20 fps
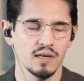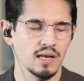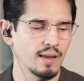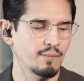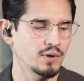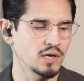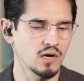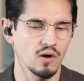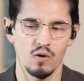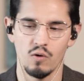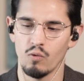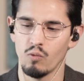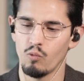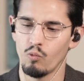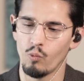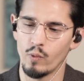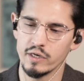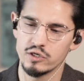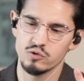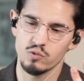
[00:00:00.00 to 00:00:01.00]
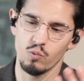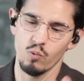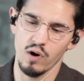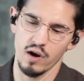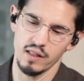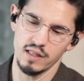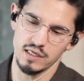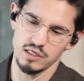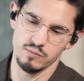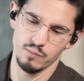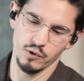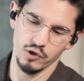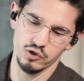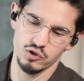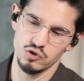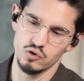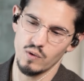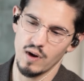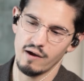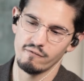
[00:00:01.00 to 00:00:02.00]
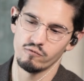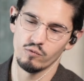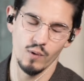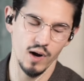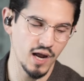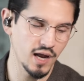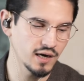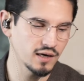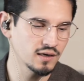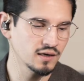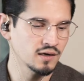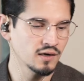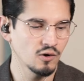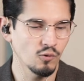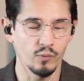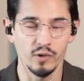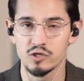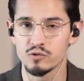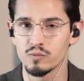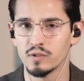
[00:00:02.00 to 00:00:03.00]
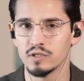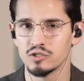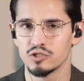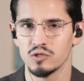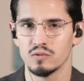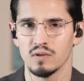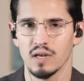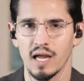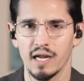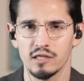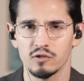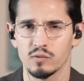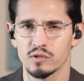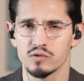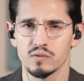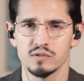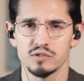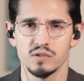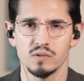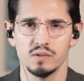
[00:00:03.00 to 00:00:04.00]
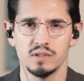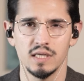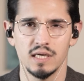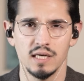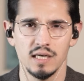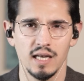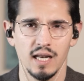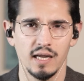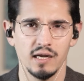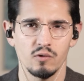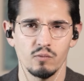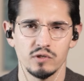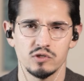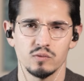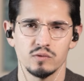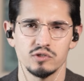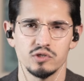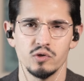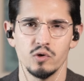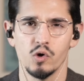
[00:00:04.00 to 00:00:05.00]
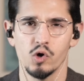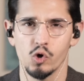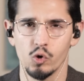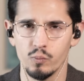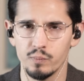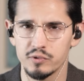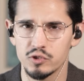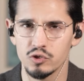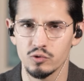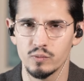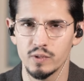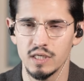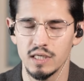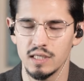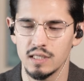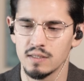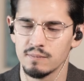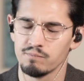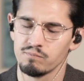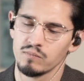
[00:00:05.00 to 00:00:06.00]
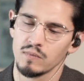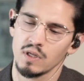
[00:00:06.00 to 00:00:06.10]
Let me know which one of these books you have read, which ones you liked, which ones you didn't like, which ones you hope to read.